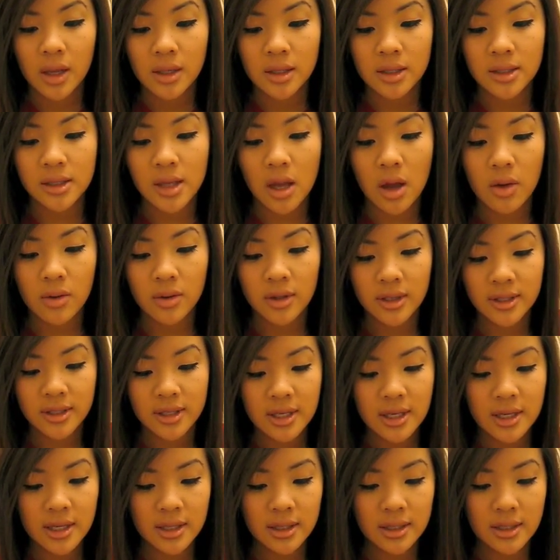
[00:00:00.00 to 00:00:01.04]
So this
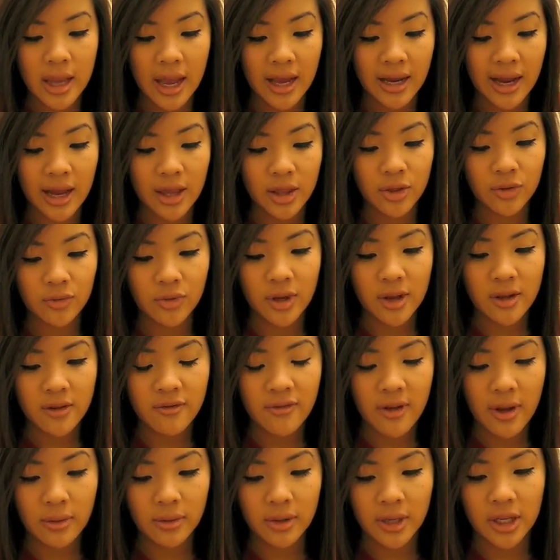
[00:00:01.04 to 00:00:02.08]
is, I got three
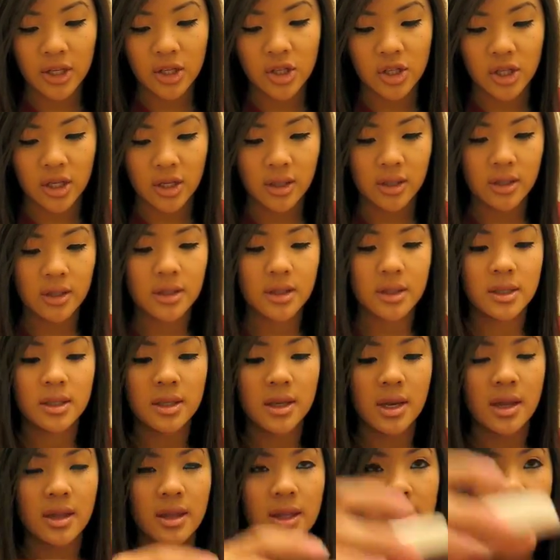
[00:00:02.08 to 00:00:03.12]
foundations, and